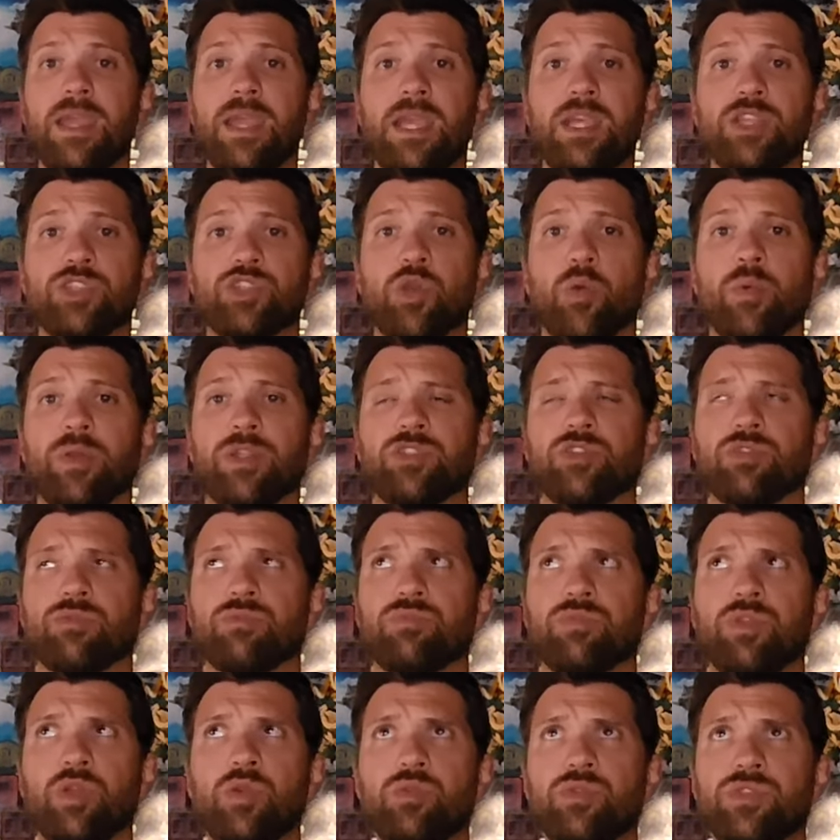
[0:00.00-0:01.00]
he's going to
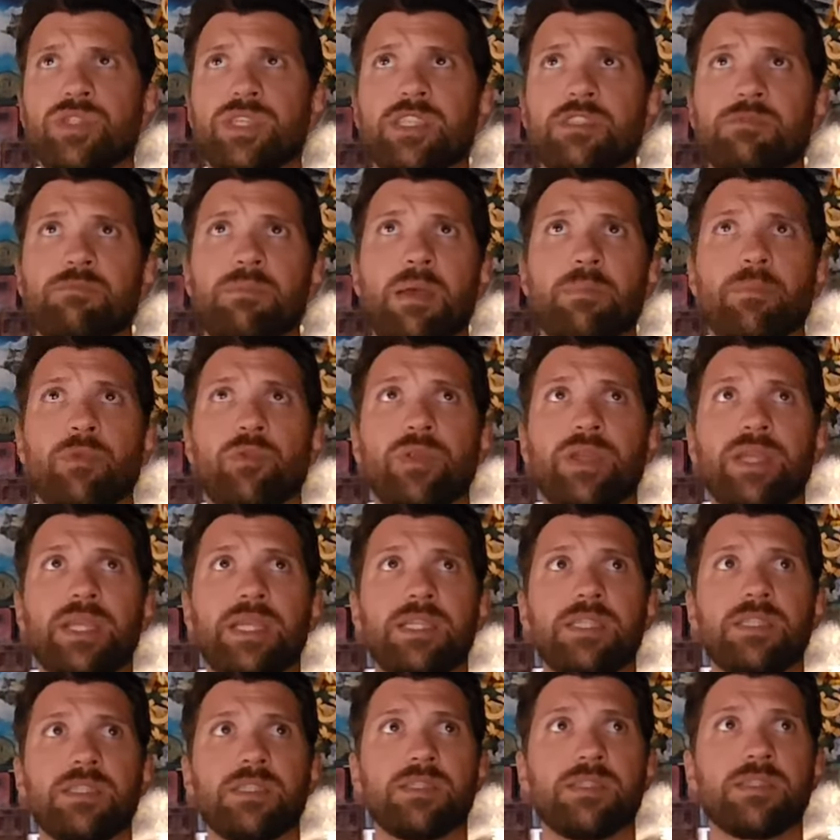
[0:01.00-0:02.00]
lose his
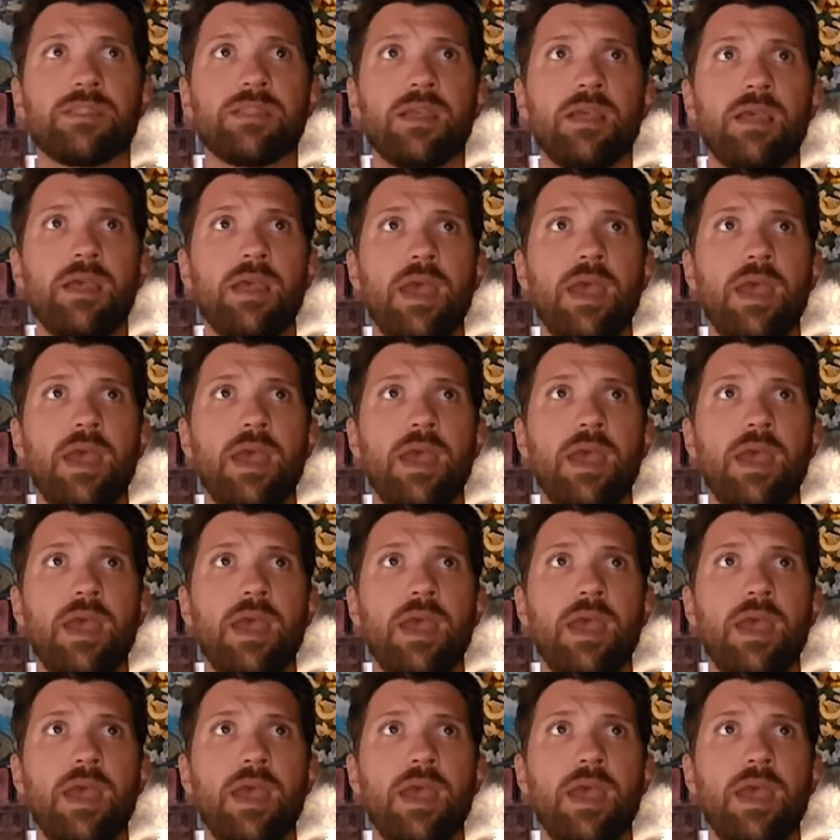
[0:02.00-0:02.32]
memories